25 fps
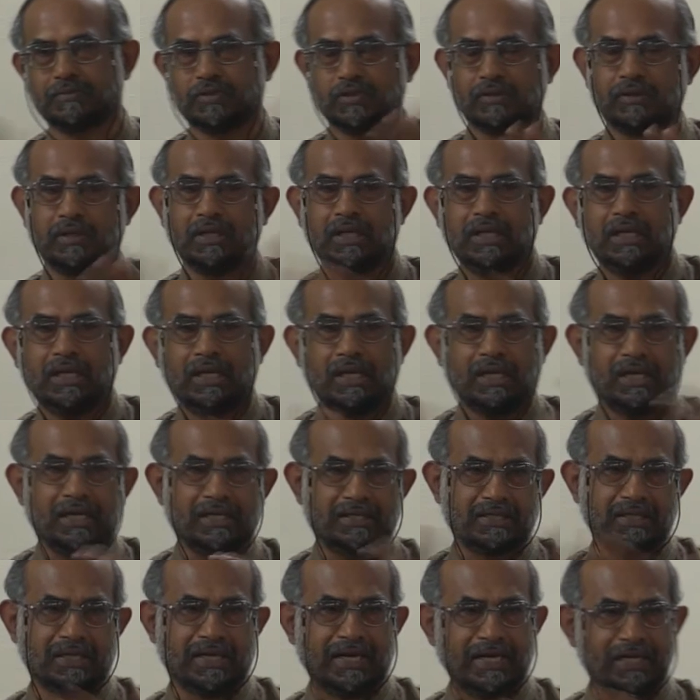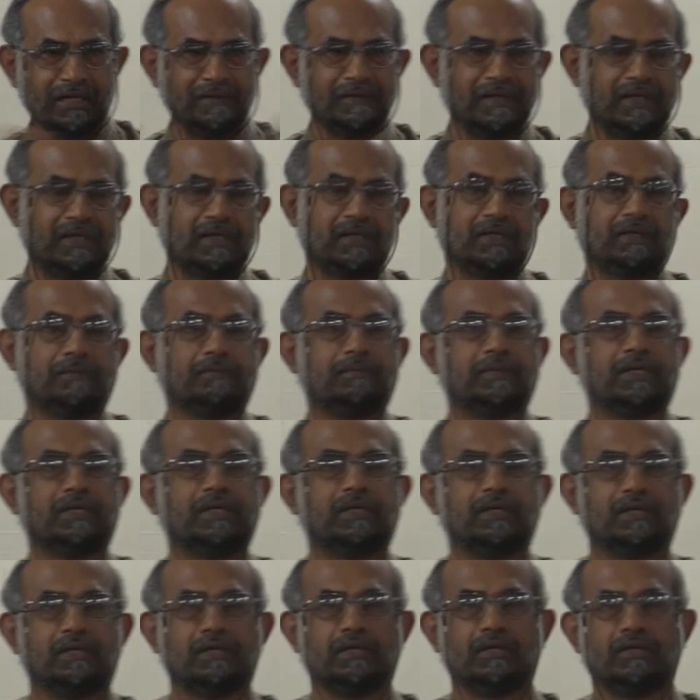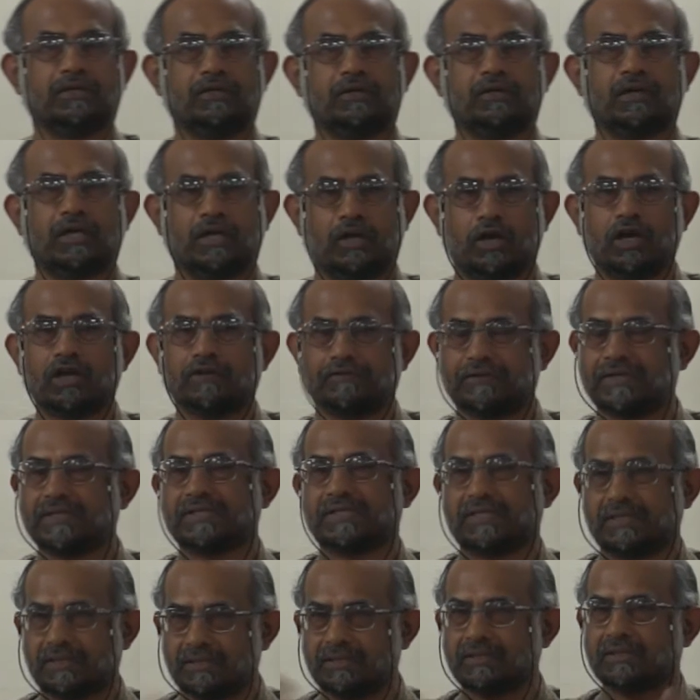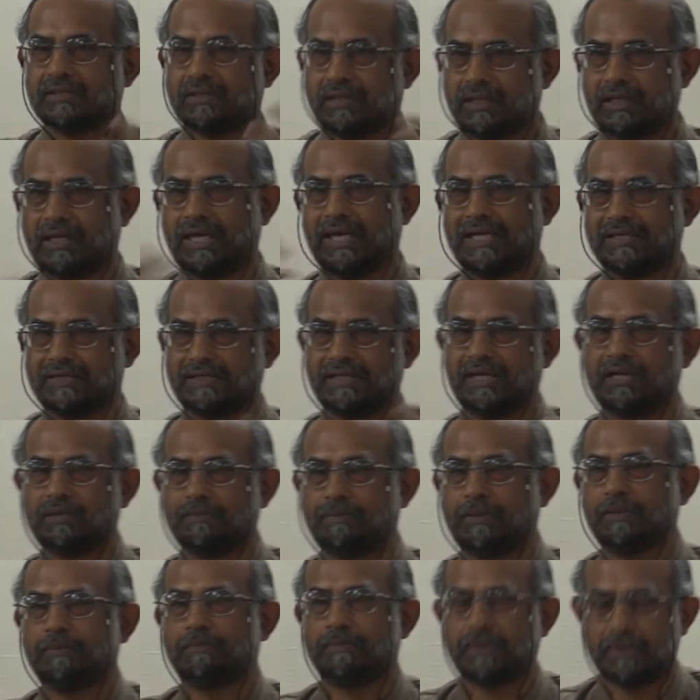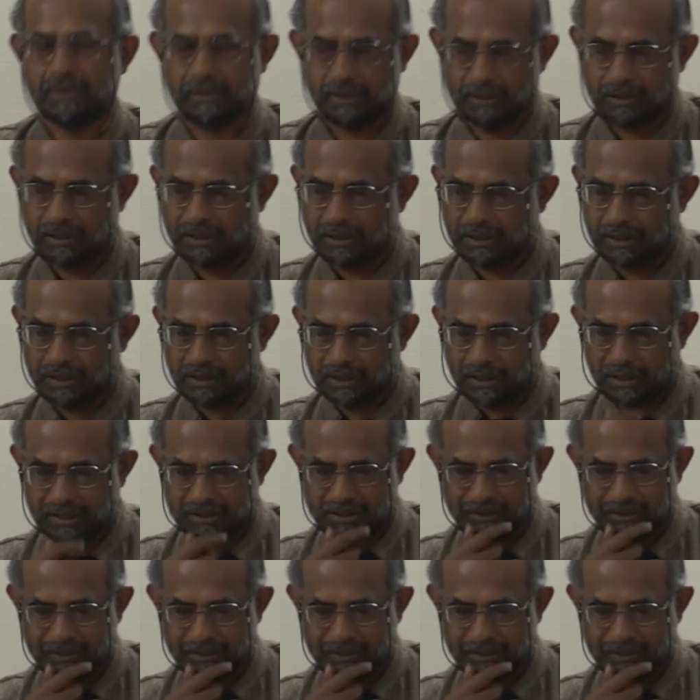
So it's a kind of a, you know, a lot of us as young people are